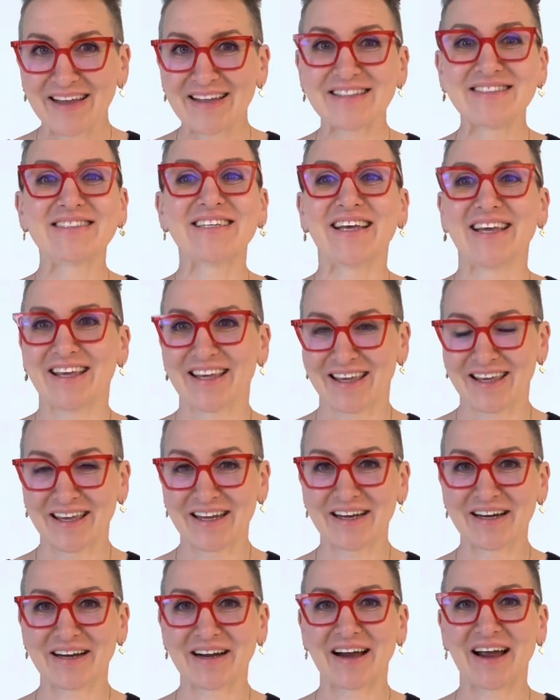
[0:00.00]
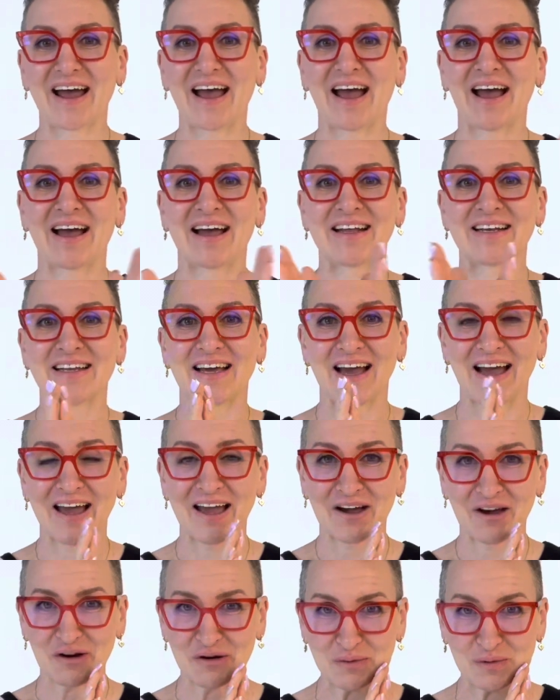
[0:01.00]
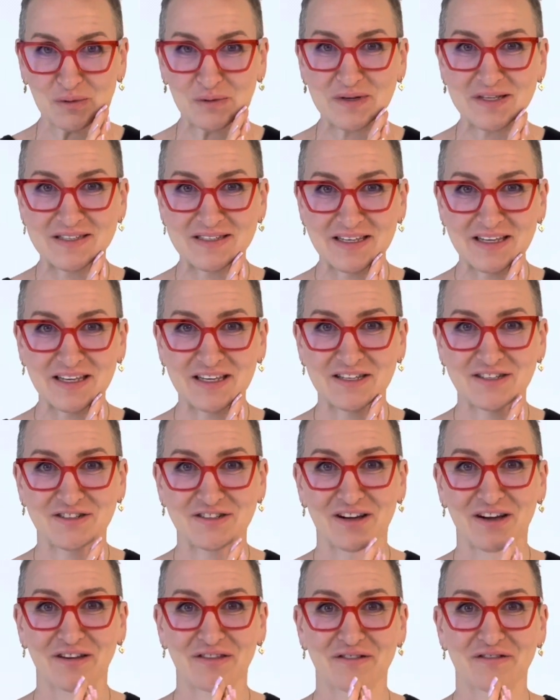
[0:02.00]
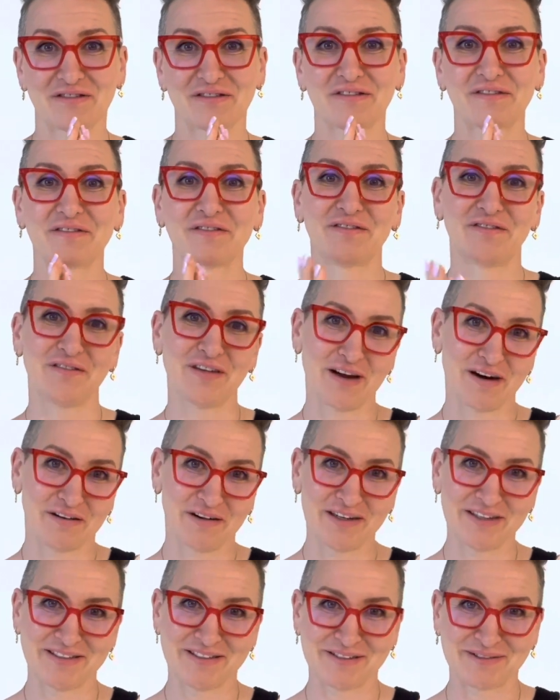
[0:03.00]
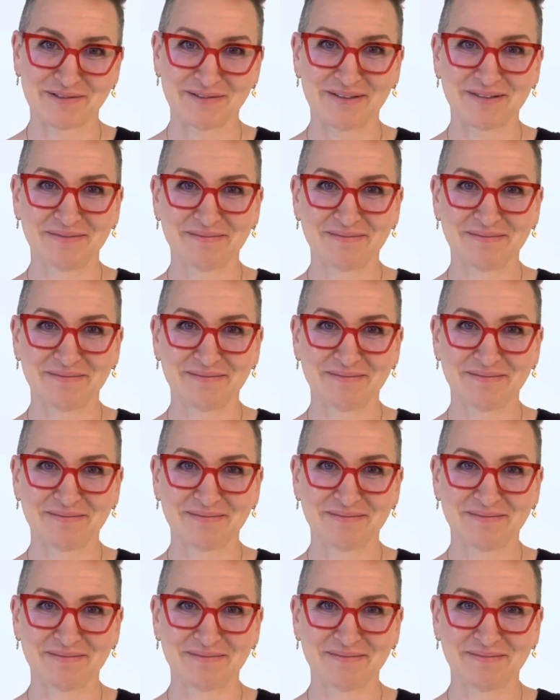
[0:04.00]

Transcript: Take care, and I hope we see each other very soon.